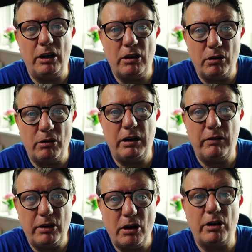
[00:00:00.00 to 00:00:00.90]
glory
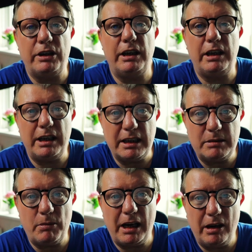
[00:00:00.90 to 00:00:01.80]
of God, and it
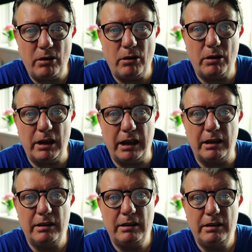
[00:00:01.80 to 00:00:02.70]
is my calling.